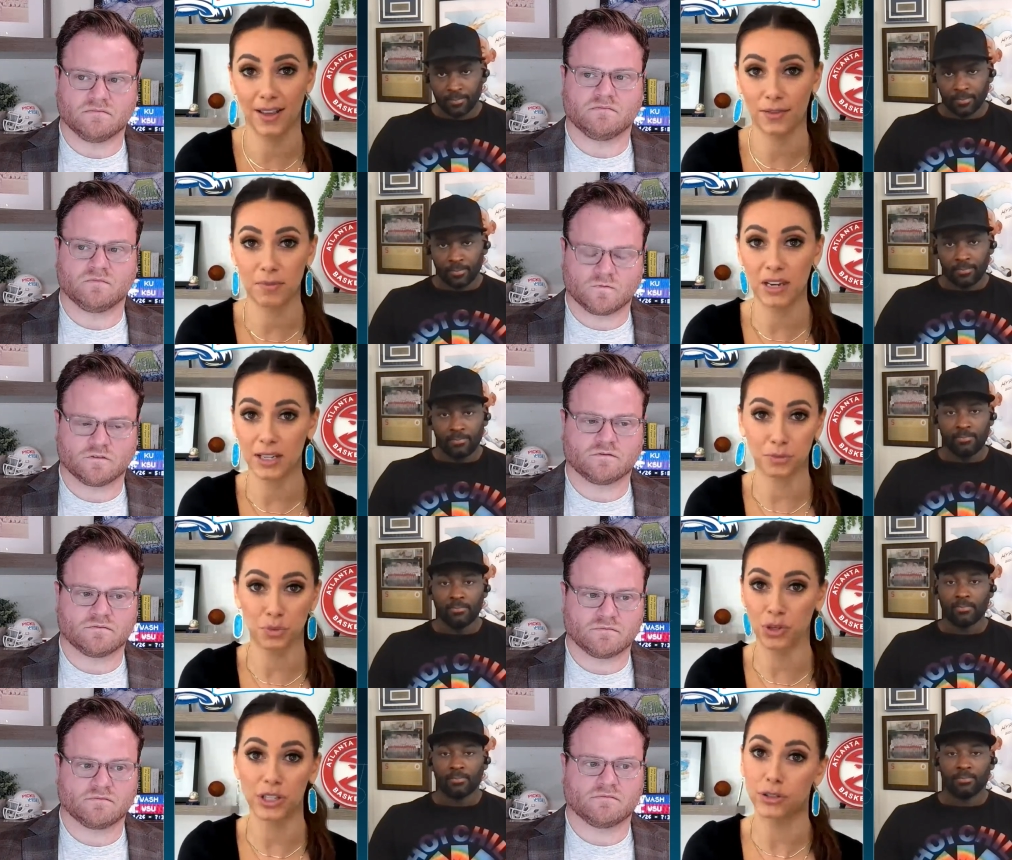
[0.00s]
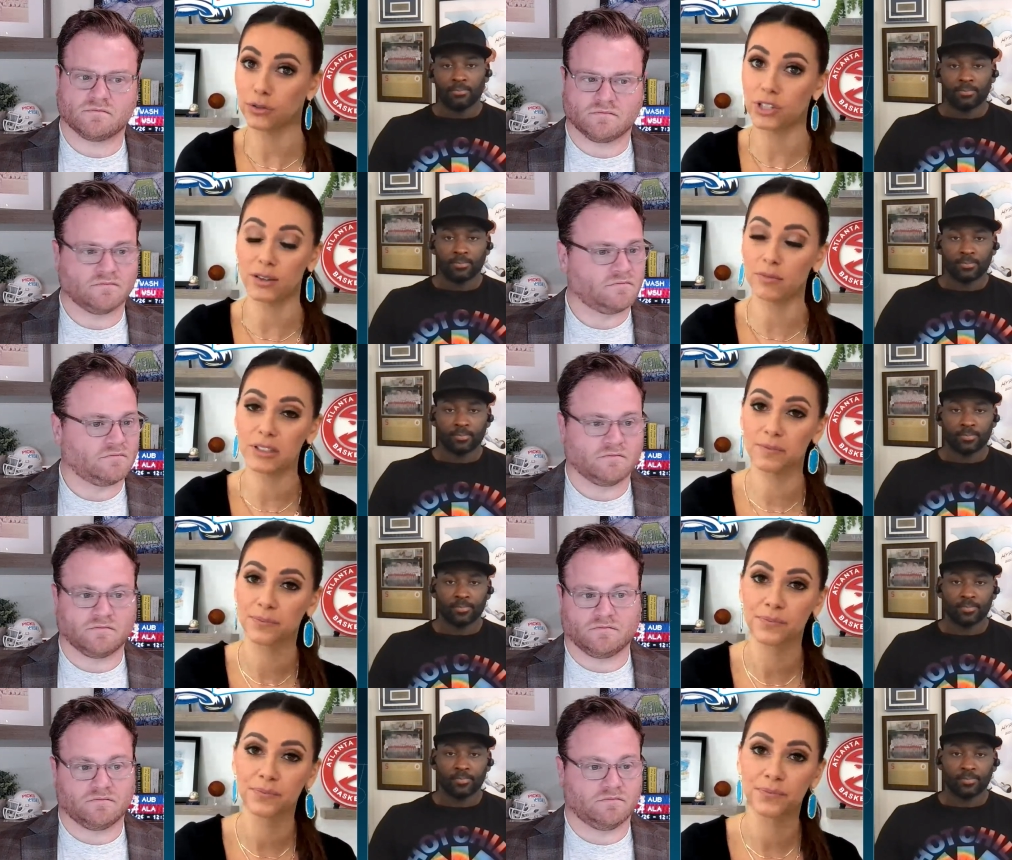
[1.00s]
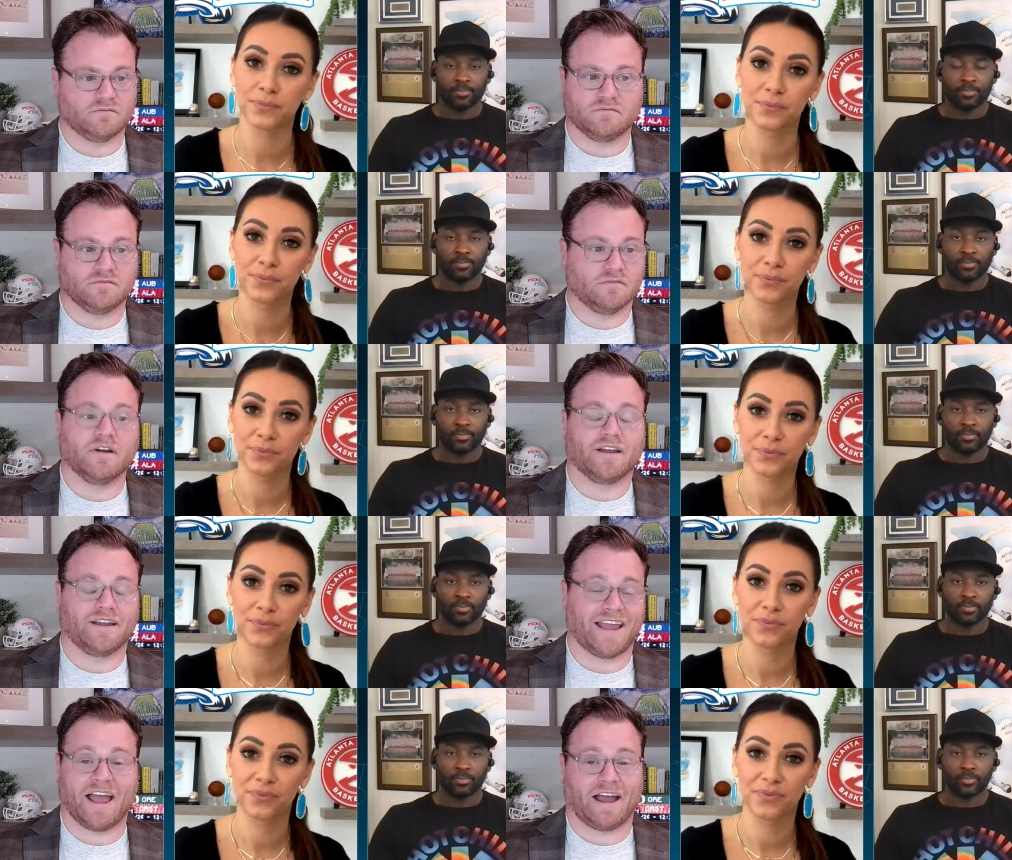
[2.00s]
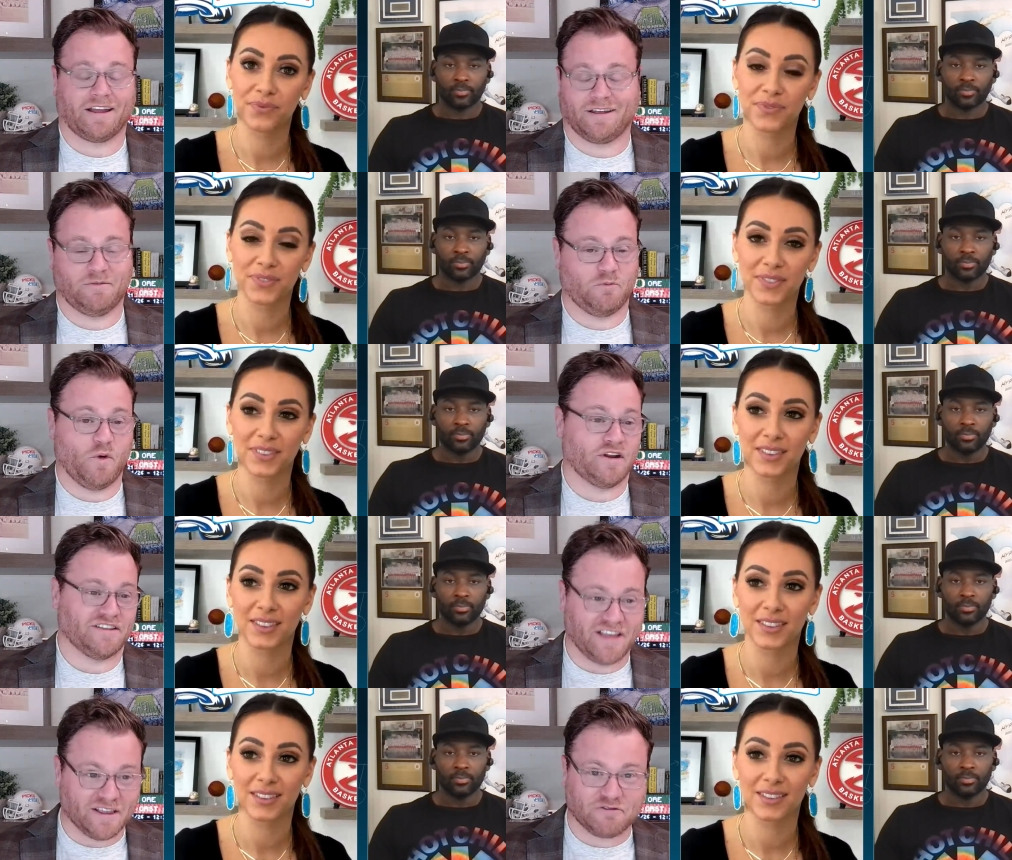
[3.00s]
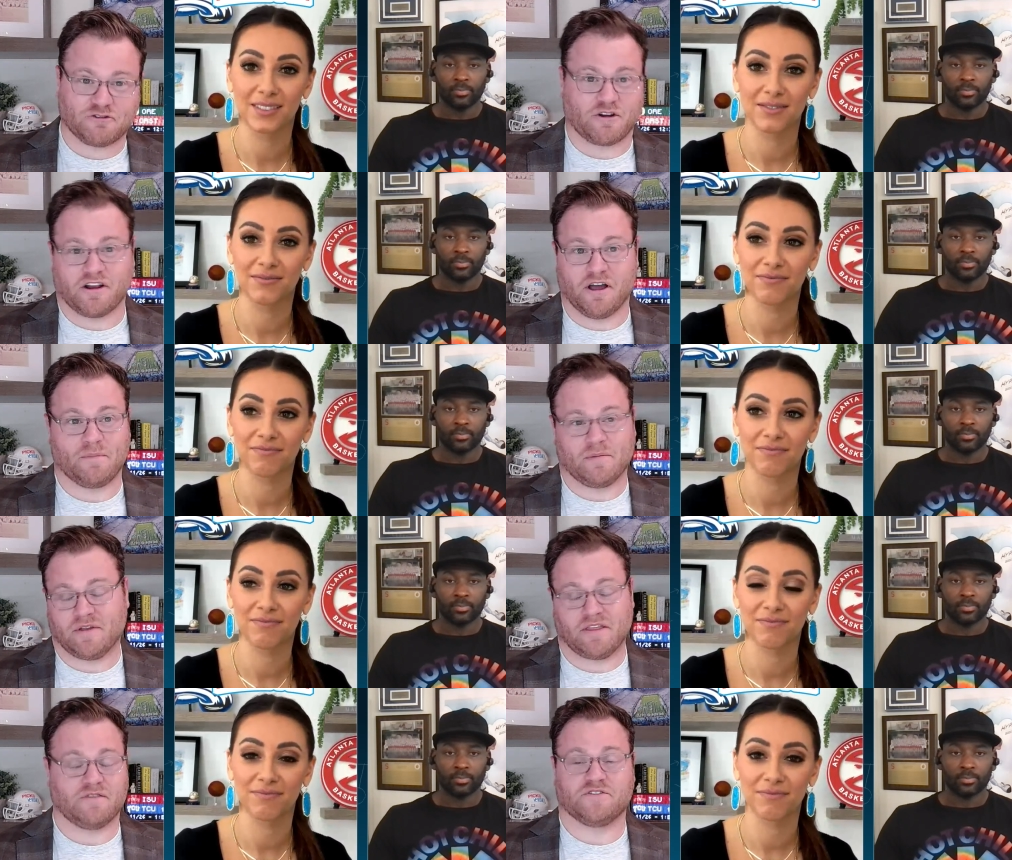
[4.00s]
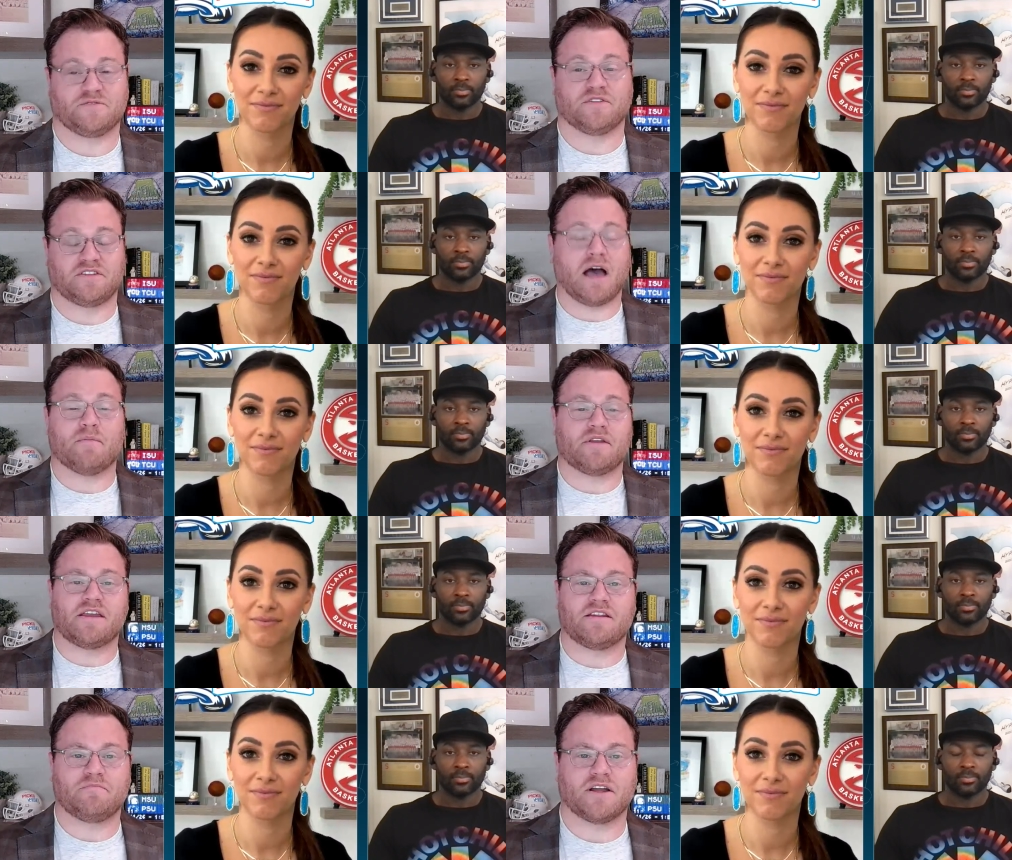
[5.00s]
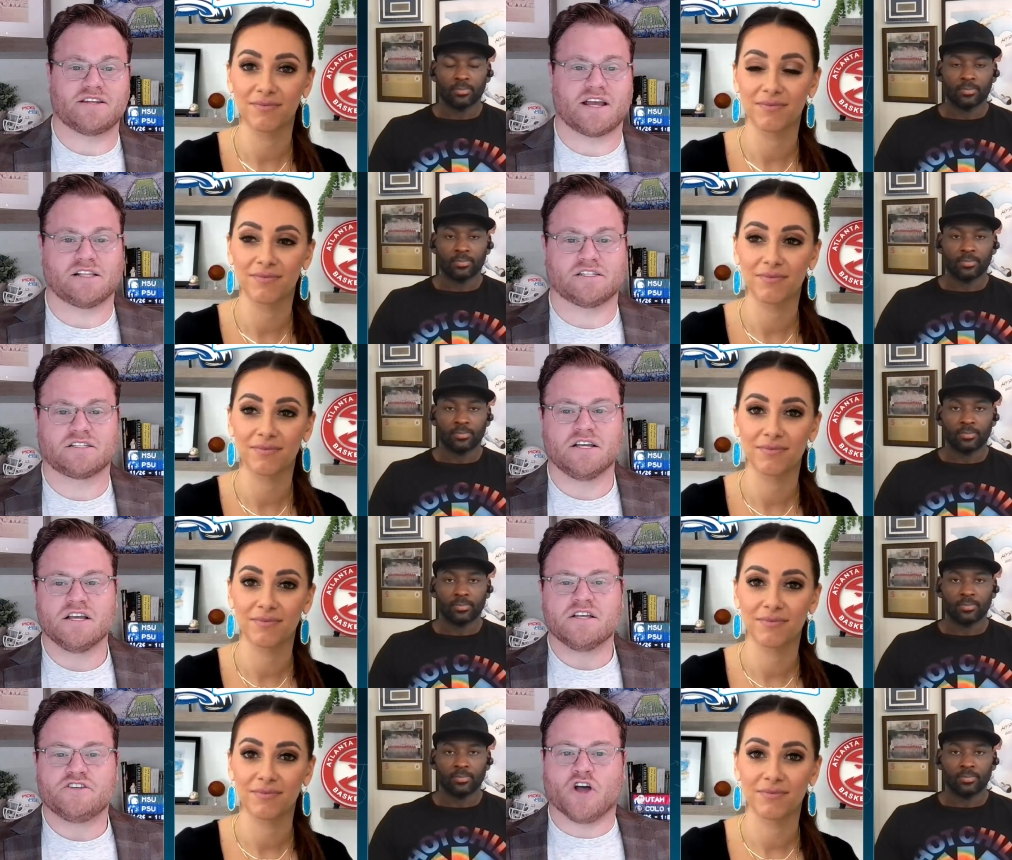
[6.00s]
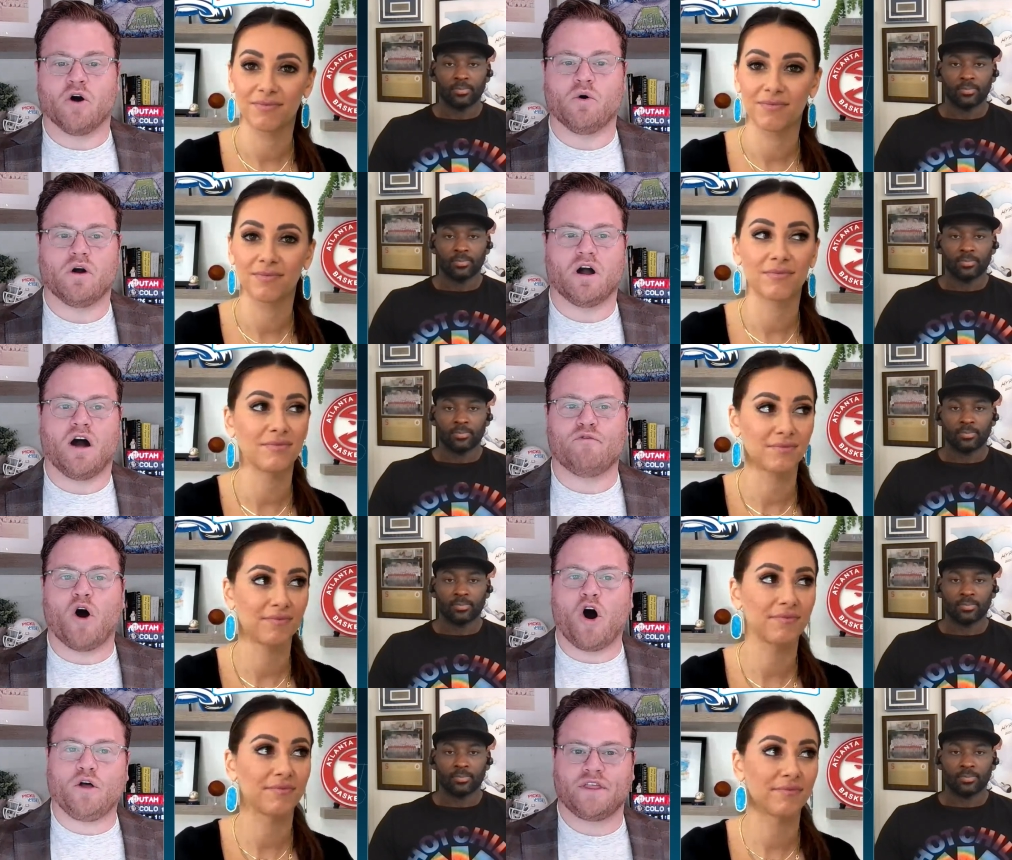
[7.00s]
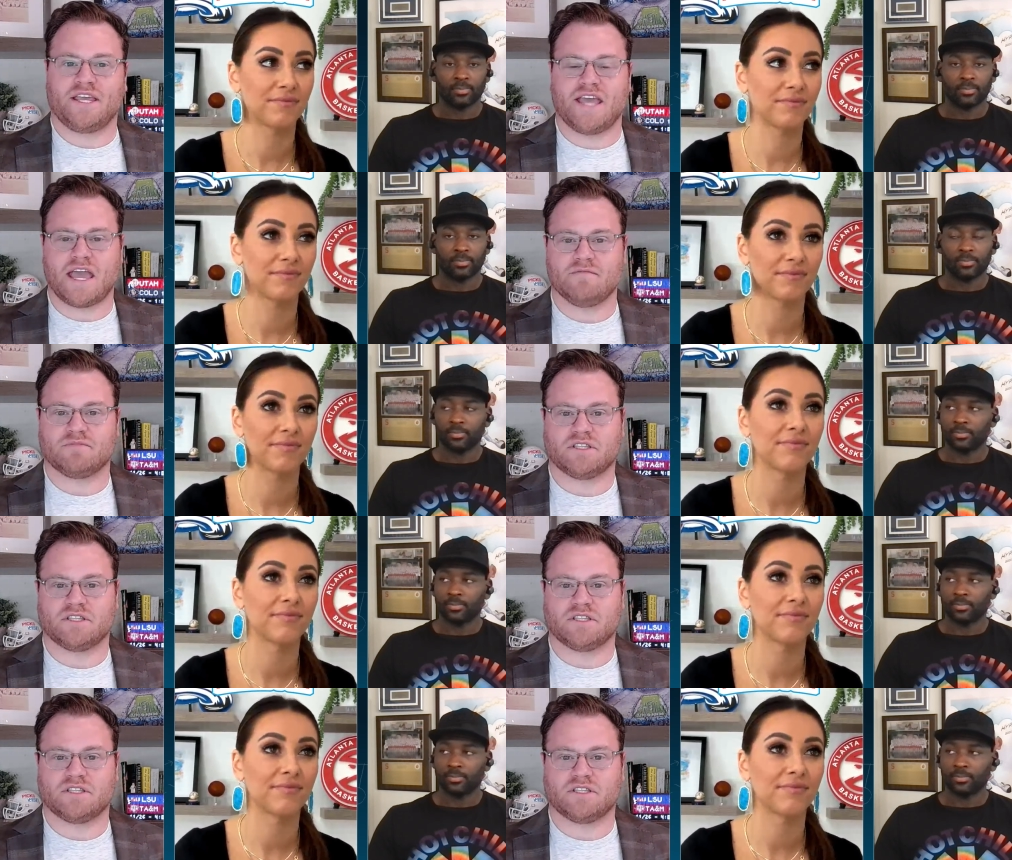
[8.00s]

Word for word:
Speaker 1: eleven meetings between these two teams.
Speaker 2: Yeah, and one and ten straight up. I mean, they've just been dominated by Dallas. So of all the games